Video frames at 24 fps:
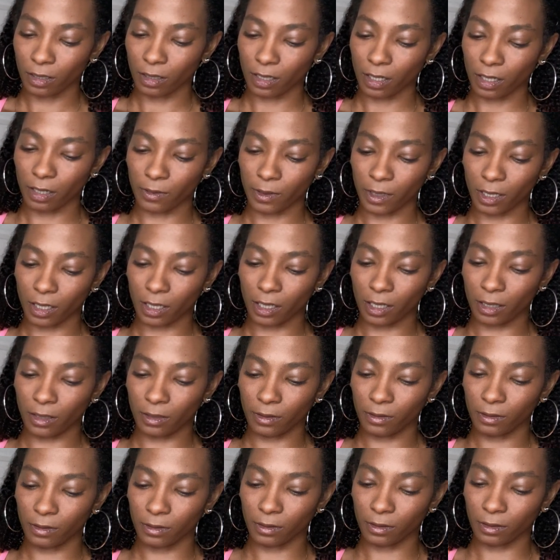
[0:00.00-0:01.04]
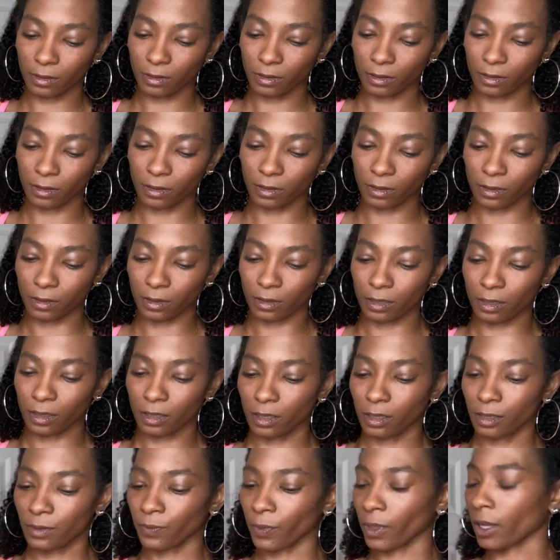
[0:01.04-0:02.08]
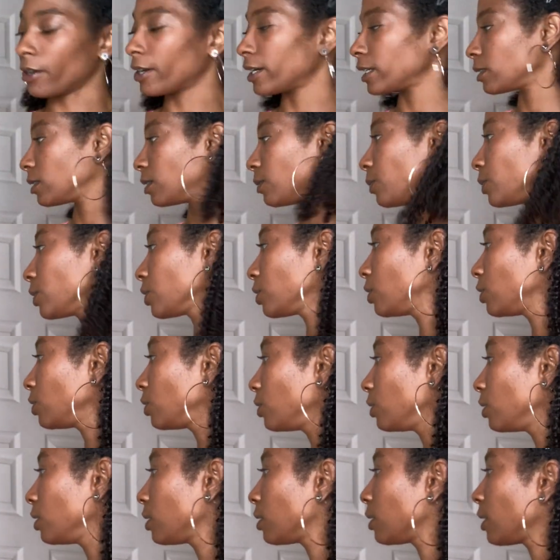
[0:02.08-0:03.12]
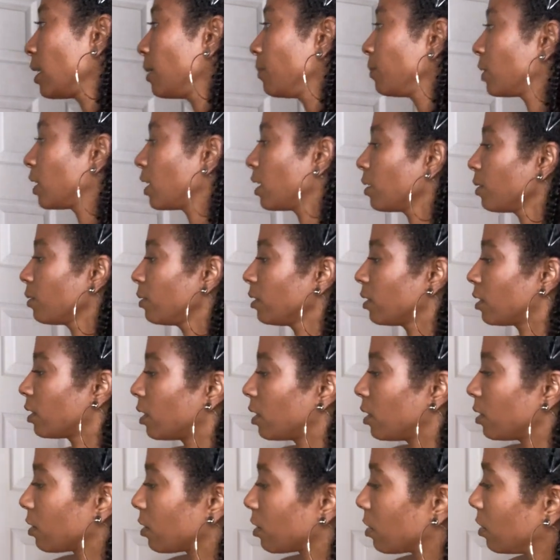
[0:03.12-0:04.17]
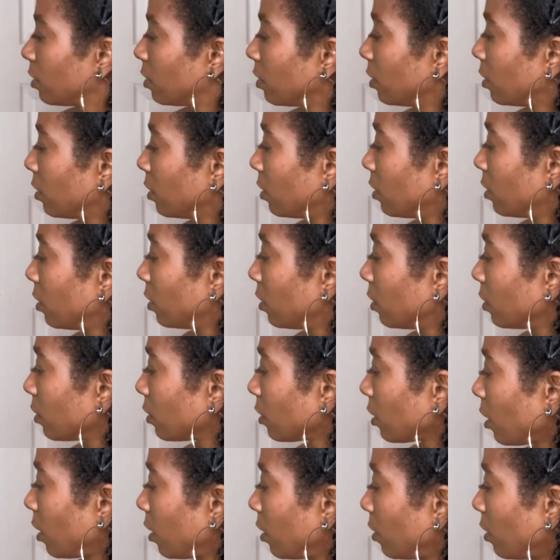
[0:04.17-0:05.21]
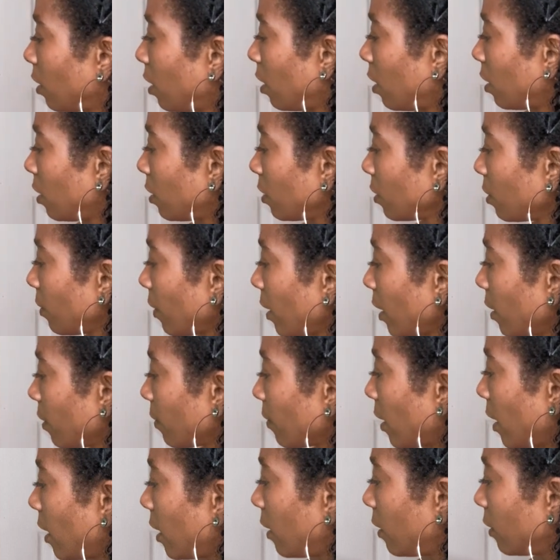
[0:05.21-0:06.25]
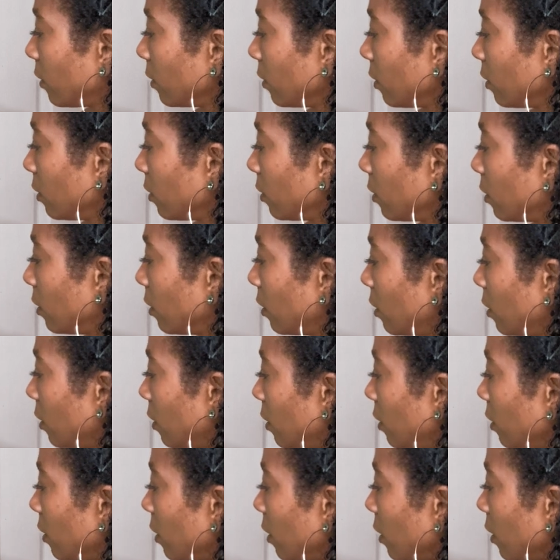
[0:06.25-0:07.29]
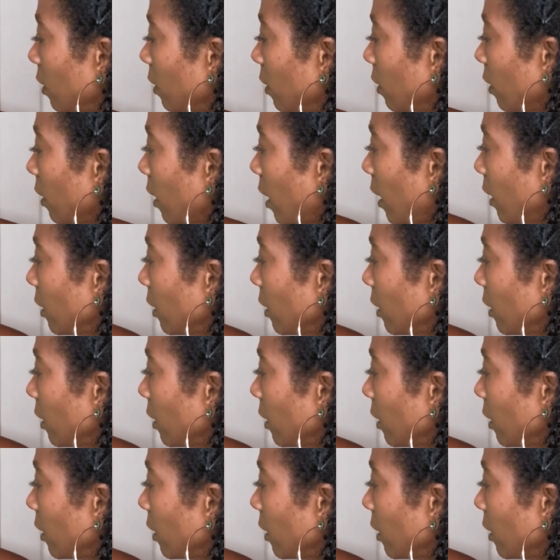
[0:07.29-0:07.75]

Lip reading: There we go. All right, and we're going to do the same thing with this. So all the way around the